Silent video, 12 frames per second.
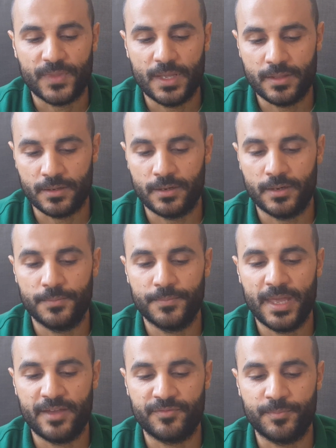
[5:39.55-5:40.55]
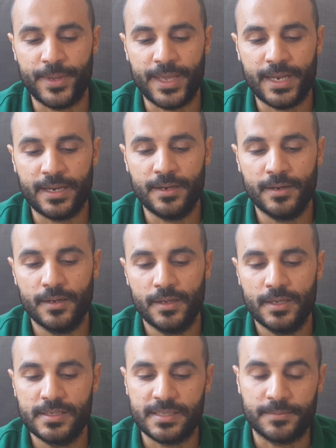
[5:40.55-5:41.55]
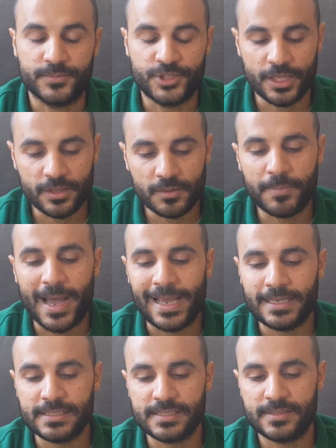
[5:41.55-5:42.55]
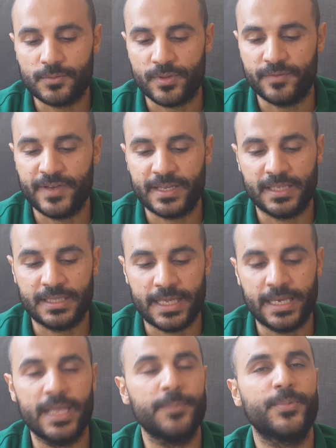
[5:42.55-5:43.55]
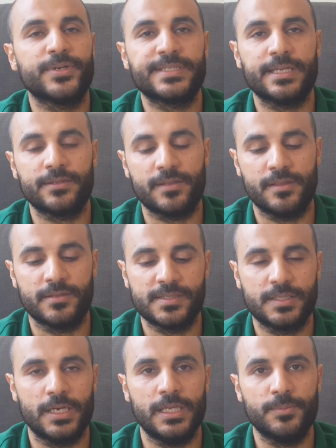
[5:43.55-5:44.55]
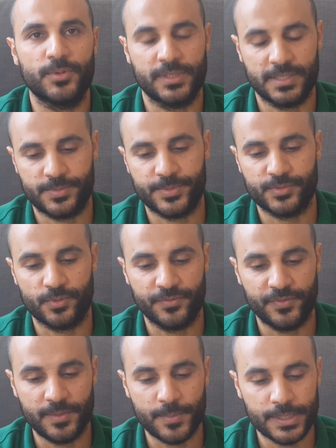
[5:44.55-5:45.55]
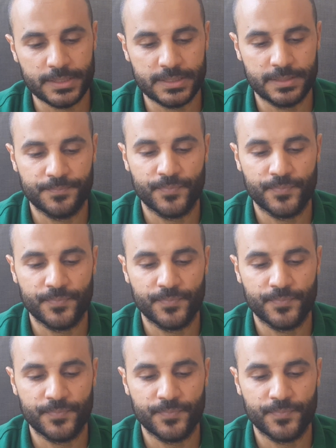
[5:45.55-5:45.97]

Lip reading: There have been some gender bias with the fact that 88% of the study participants were females.